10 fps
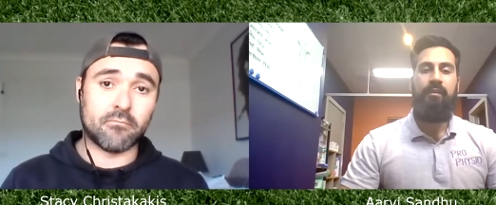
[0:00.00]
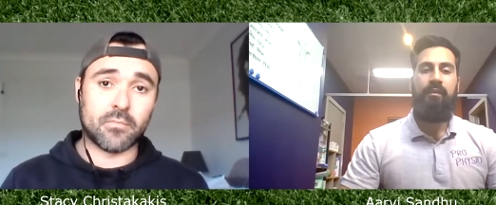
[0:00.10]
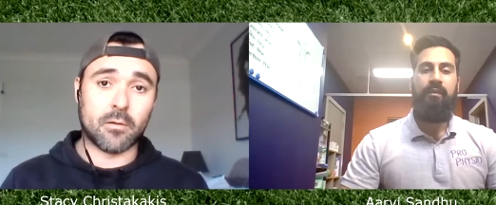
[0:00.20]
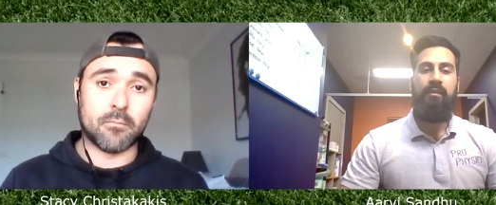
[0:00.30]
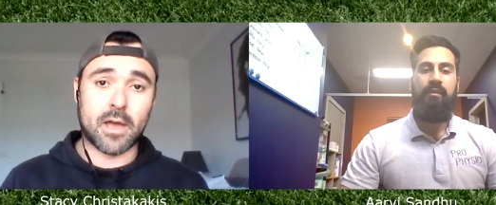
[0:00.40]

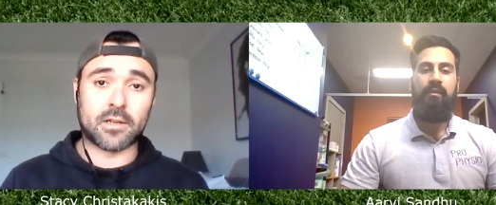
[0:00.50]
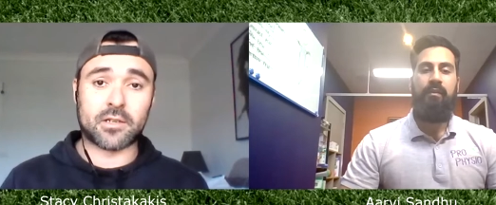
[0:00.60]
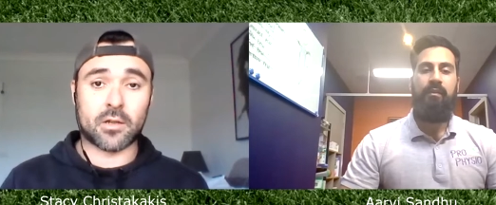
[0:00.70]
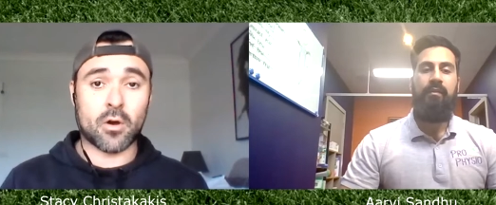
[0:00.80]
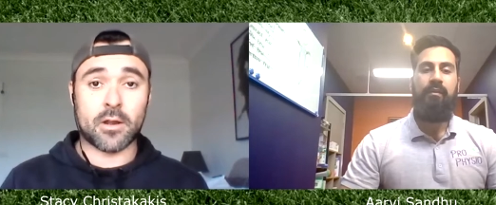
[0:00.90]

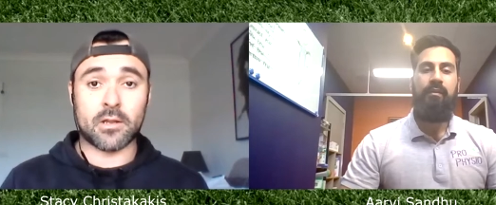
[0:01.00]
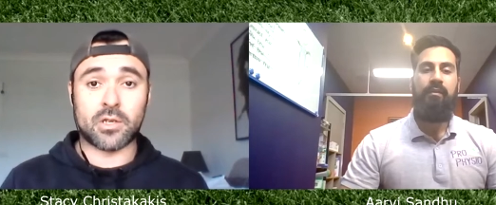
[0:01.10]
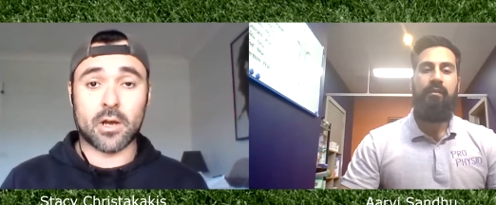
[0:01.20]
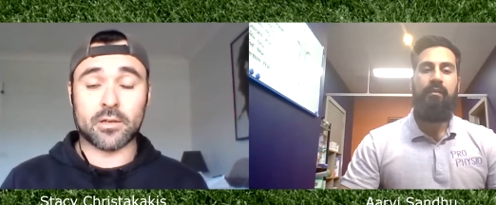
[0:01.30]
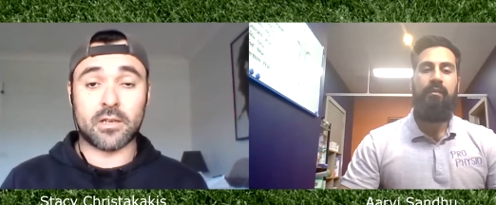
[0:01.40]
Speaker 1: Manchester United and
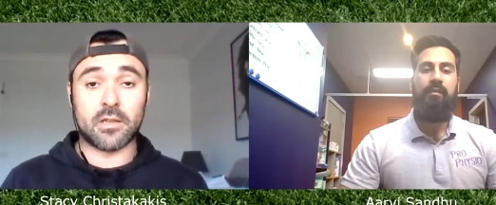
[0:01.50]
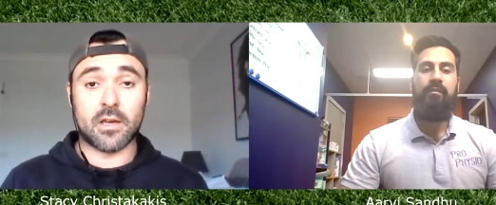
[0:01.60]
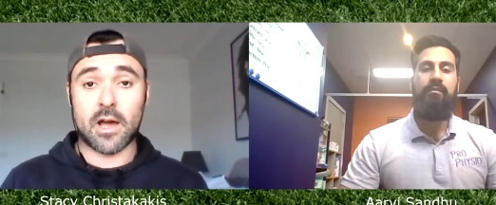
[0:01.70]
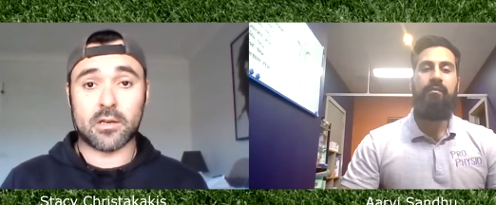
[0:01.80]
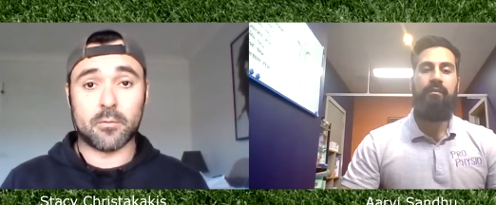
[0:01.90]
Chelsea, they're
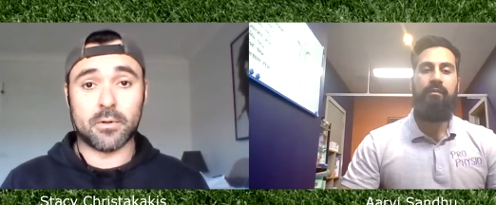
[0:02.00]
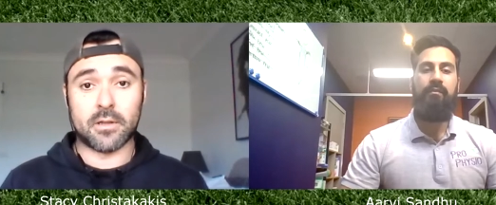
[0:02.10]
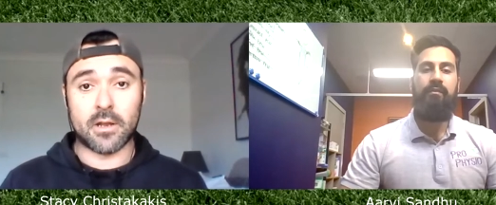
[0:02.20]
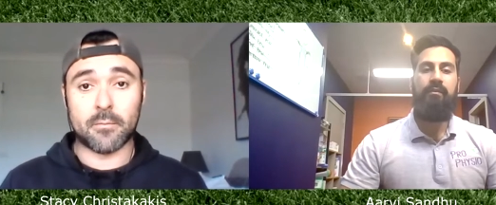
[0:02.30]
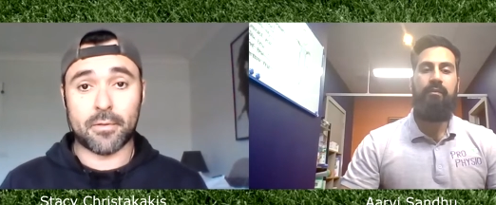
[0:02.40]
arguably
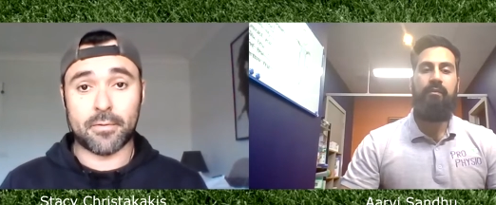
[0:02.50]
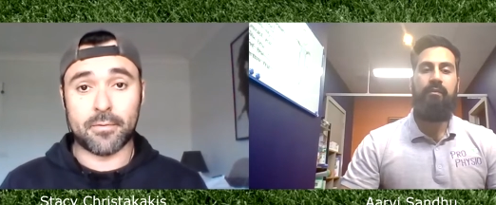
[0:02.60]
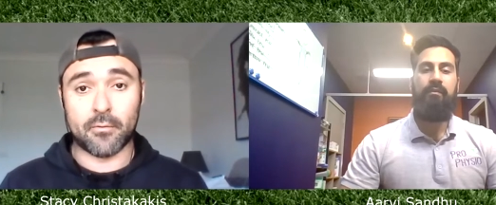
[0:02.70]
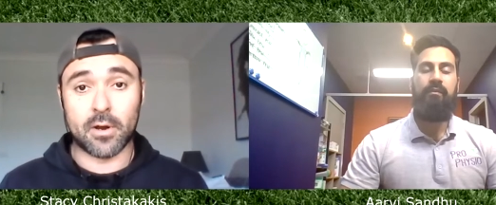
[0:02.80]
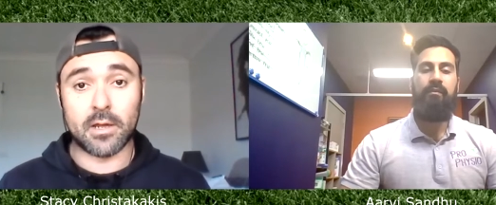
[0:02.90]
the number
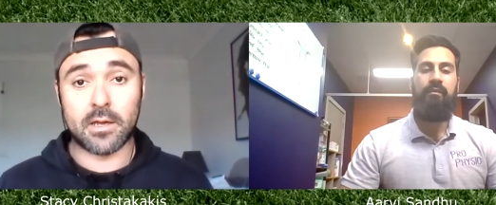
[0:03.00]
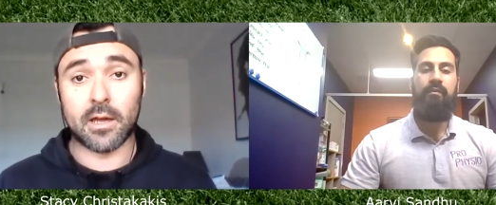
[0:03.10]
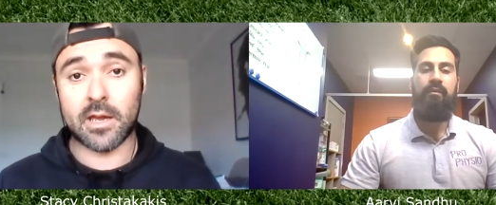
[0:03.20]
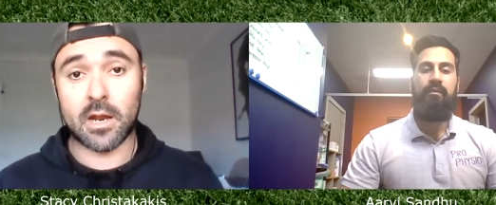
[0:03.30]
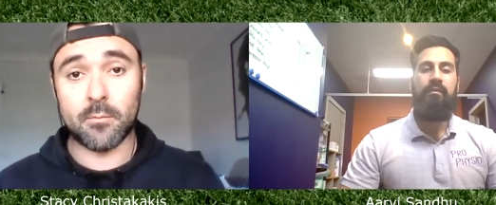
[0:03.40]
3
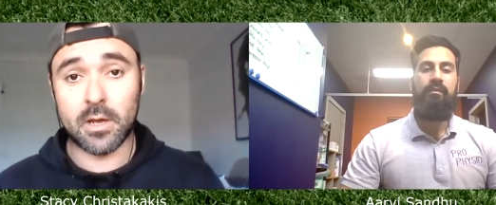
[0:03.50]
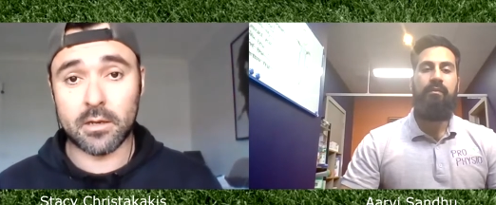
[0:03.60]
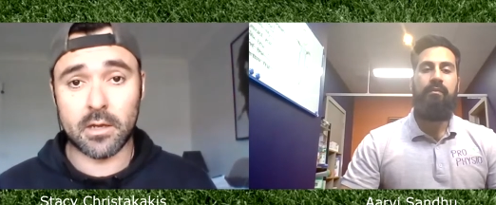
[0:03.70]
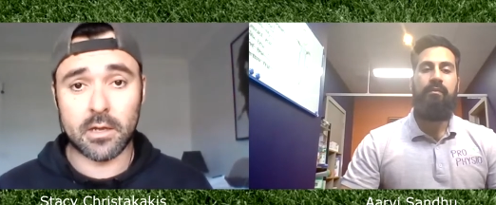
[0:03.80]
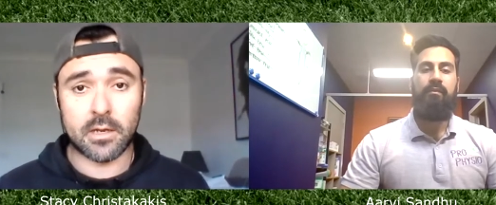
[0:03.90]
academy
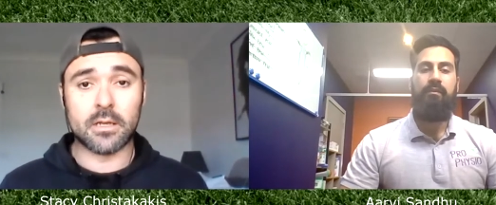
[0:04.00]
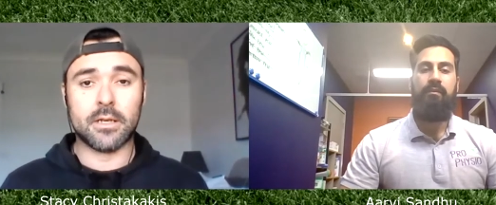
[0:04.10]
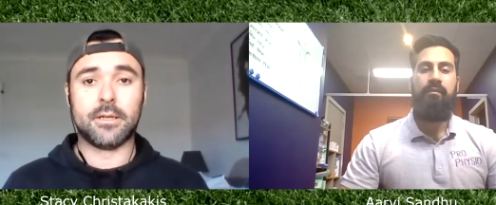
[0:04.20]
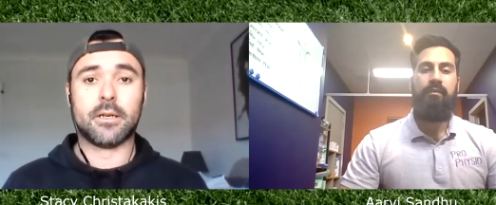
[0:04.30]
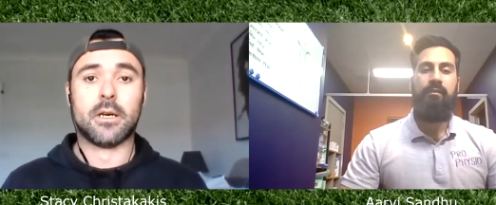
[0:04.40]
in
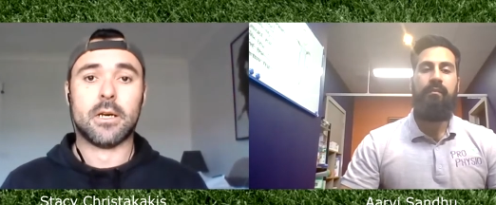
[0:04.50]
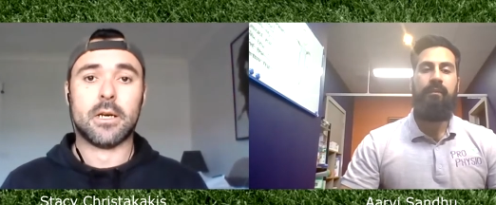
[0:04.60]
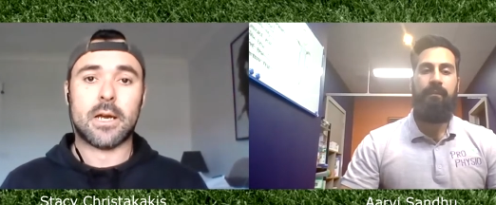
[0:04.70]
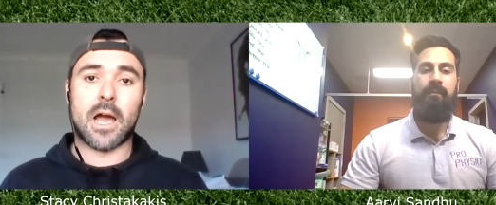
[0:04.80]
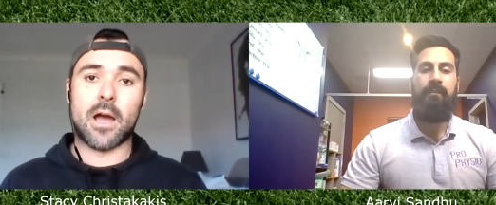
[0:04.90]
England,
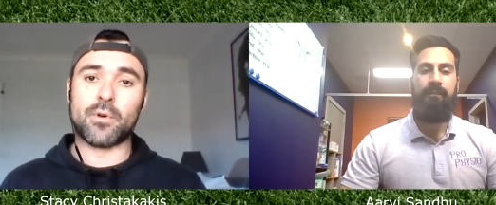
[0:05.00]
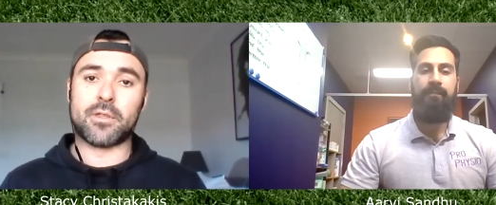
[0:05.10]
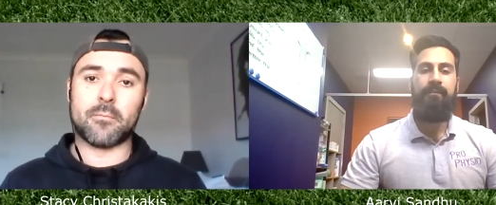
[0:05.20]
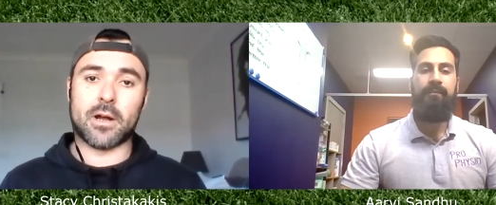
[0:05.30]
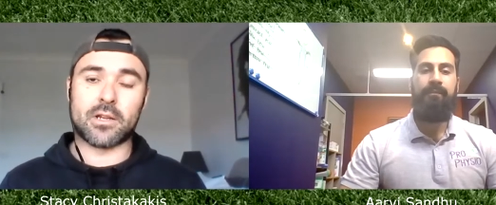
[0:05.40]
with
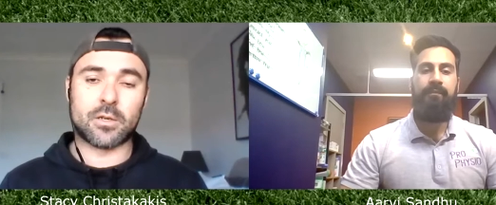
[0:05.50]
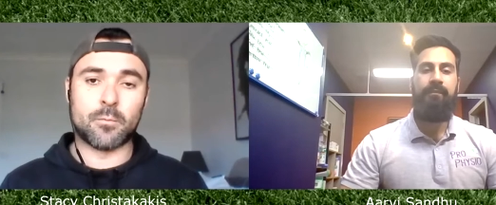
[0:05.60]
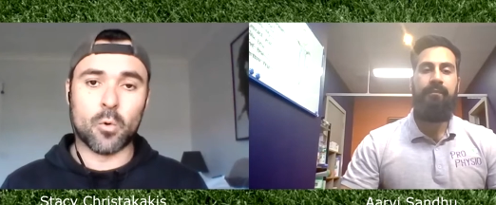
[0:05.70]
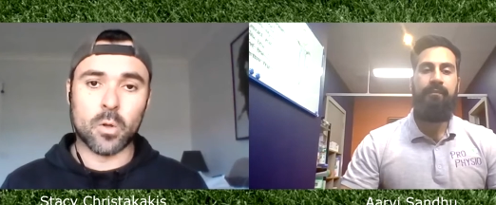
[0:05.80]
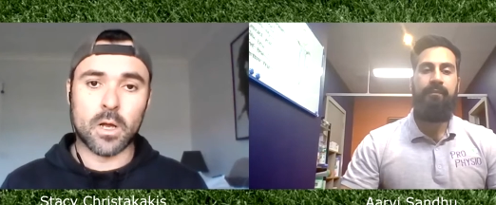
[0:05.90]
a much
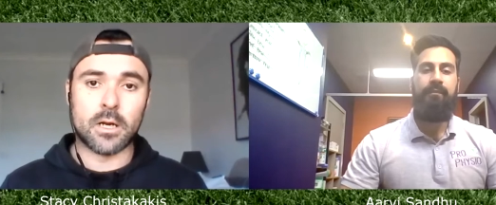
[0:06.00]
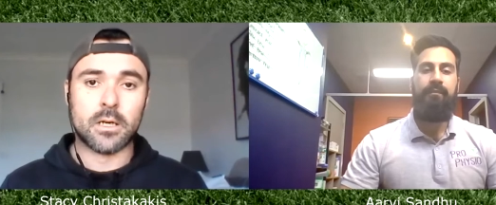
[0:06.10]
smaller